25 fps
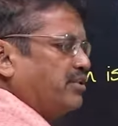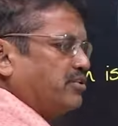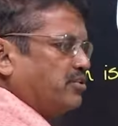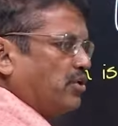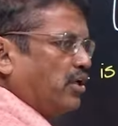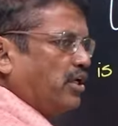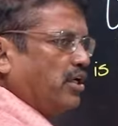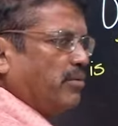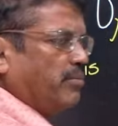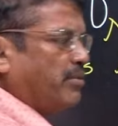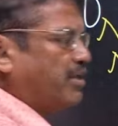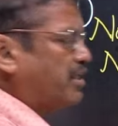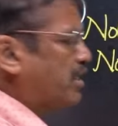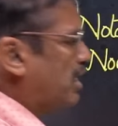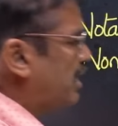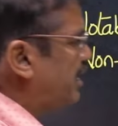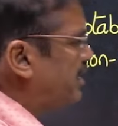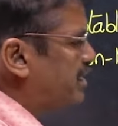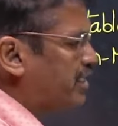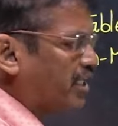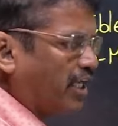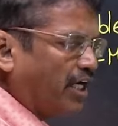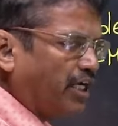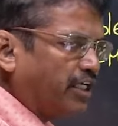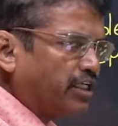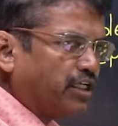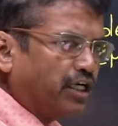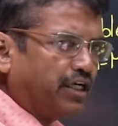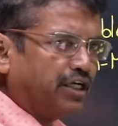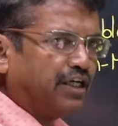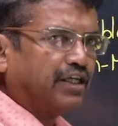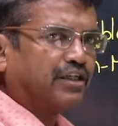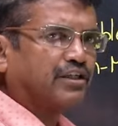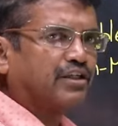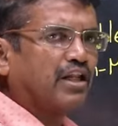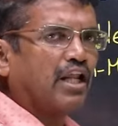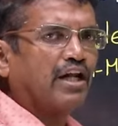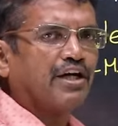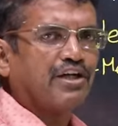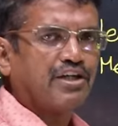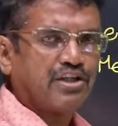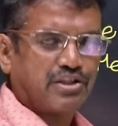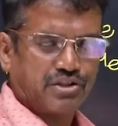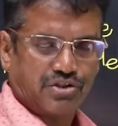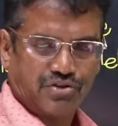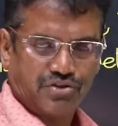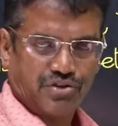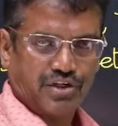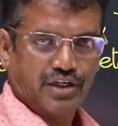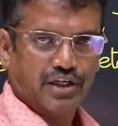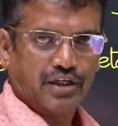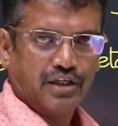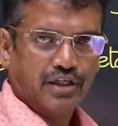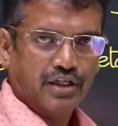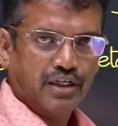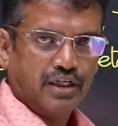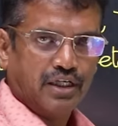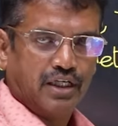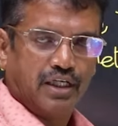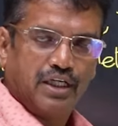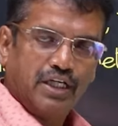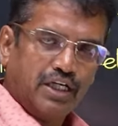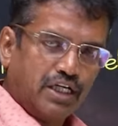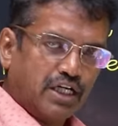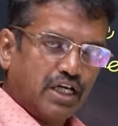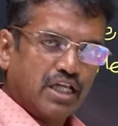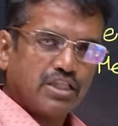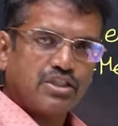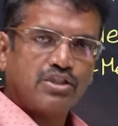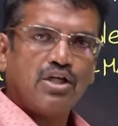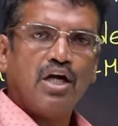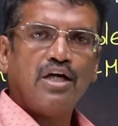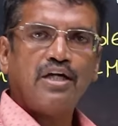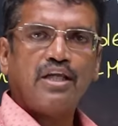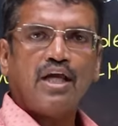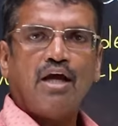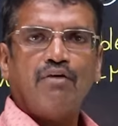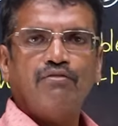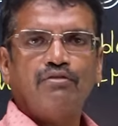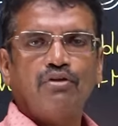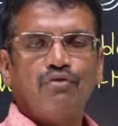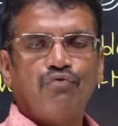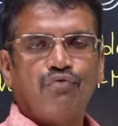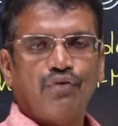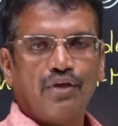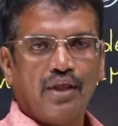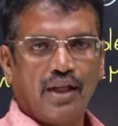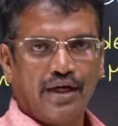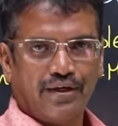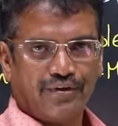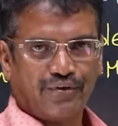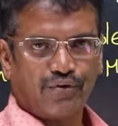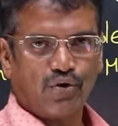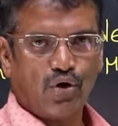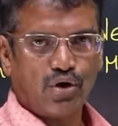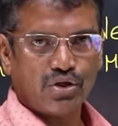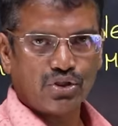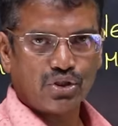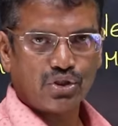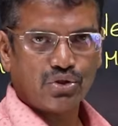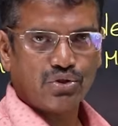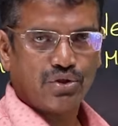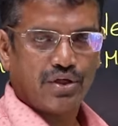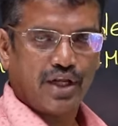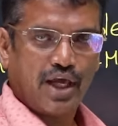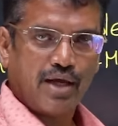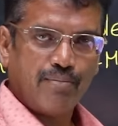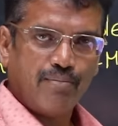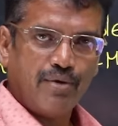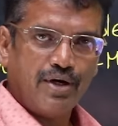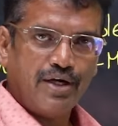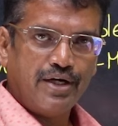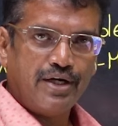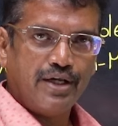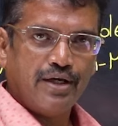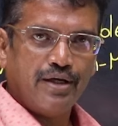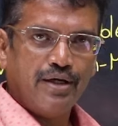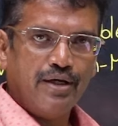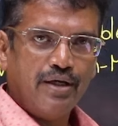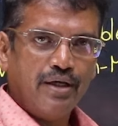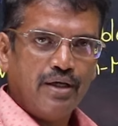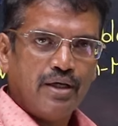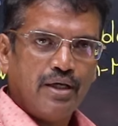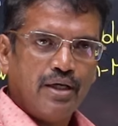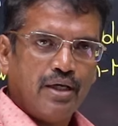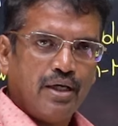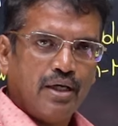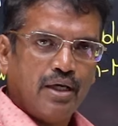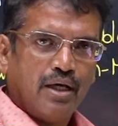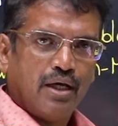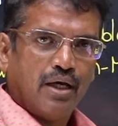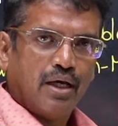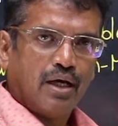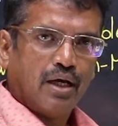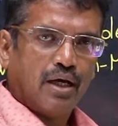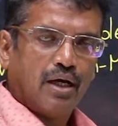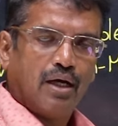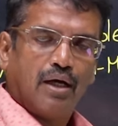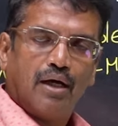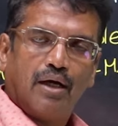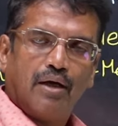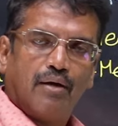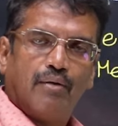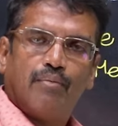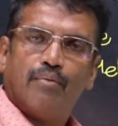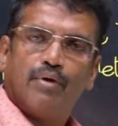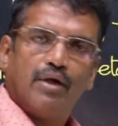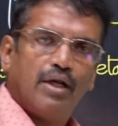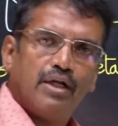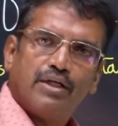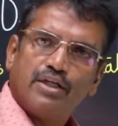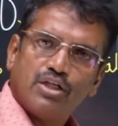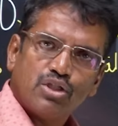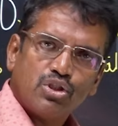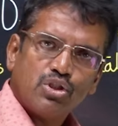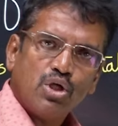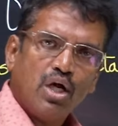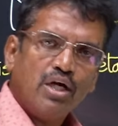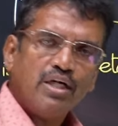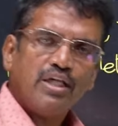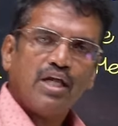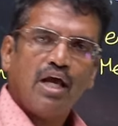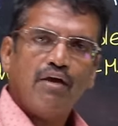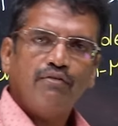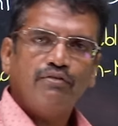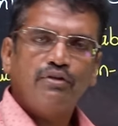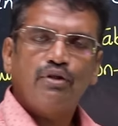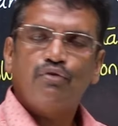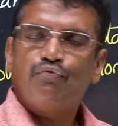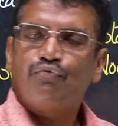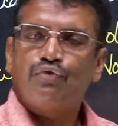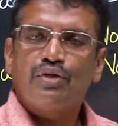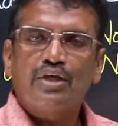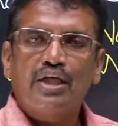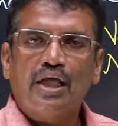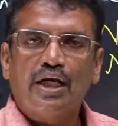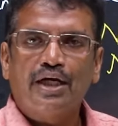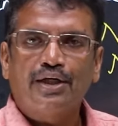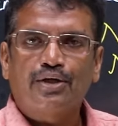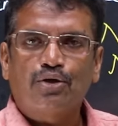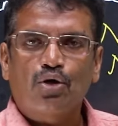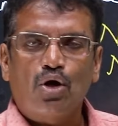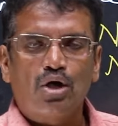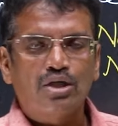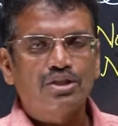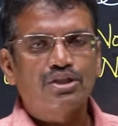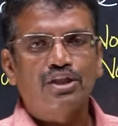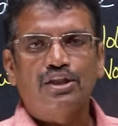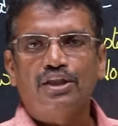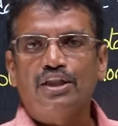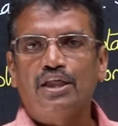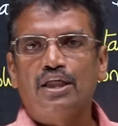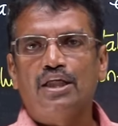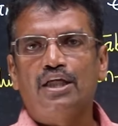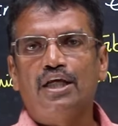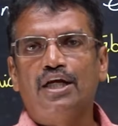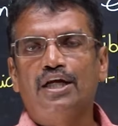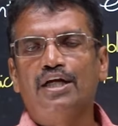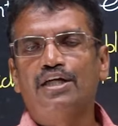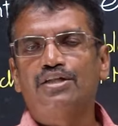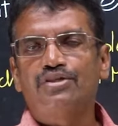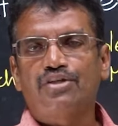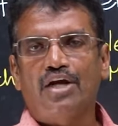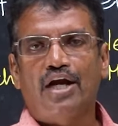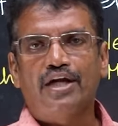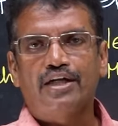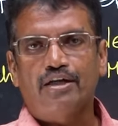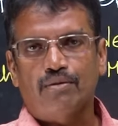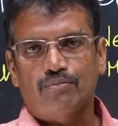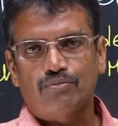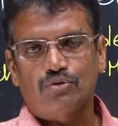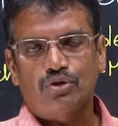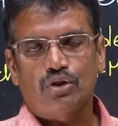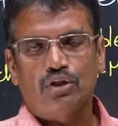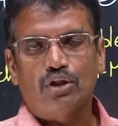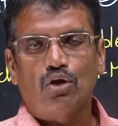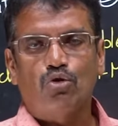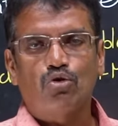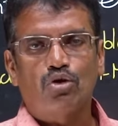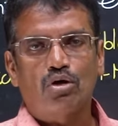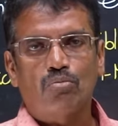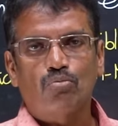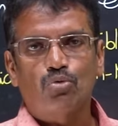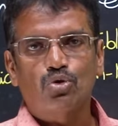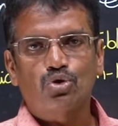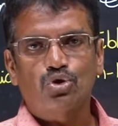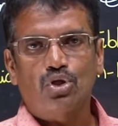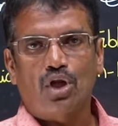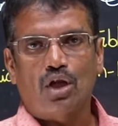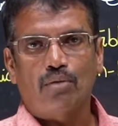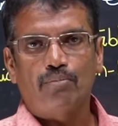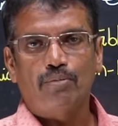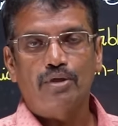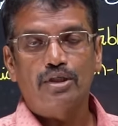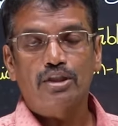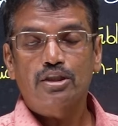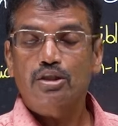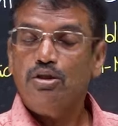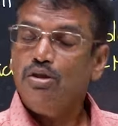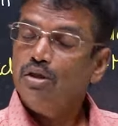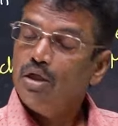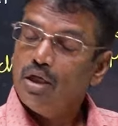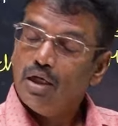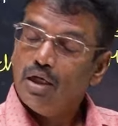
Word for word: is not a metal. It cannot conduct electricity. It does not have the free electrons. Diamond uh, uh does not have the free electrons in the in its atoms in the outermost orbits.